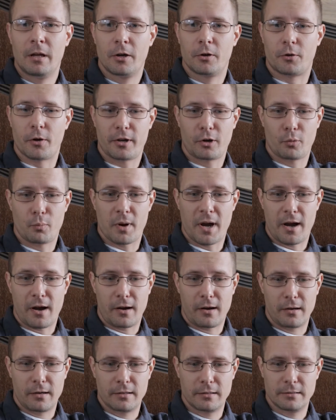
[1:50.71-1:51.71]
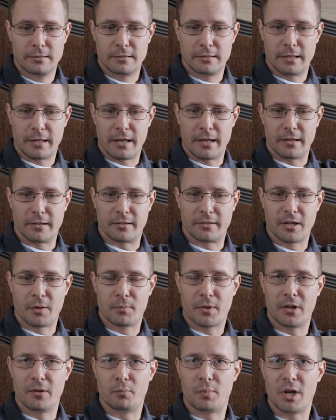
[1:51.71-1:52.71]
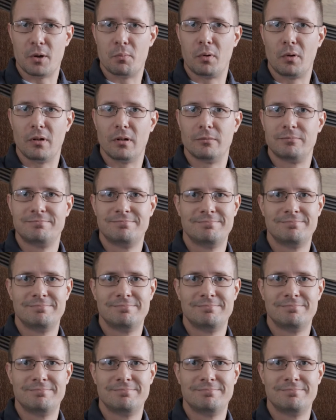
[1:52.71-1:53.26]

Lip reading: Credit repair is something people